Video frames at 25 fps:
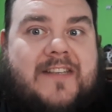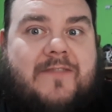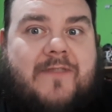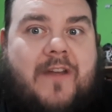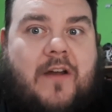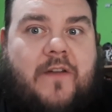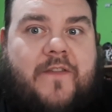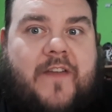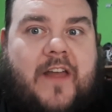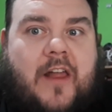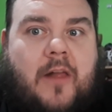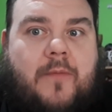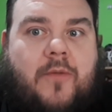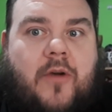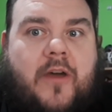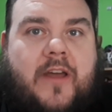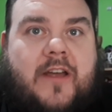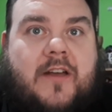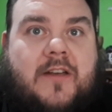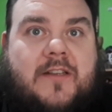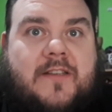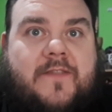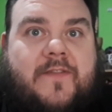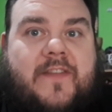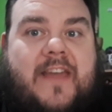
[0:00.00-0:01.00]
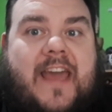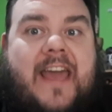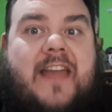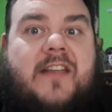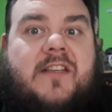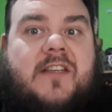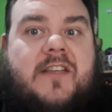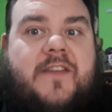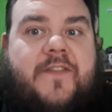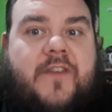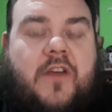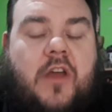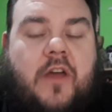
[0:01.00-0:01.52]
around for Hellboy because of the age
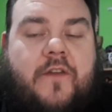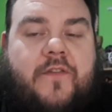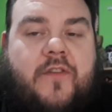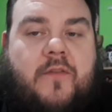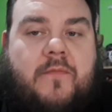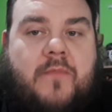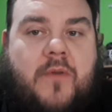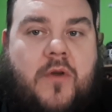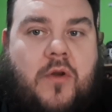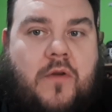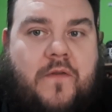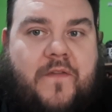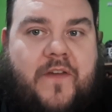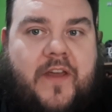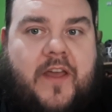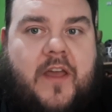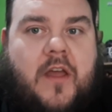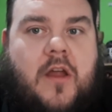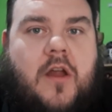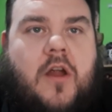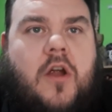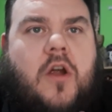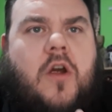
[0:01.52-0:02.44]
certificate of the movie,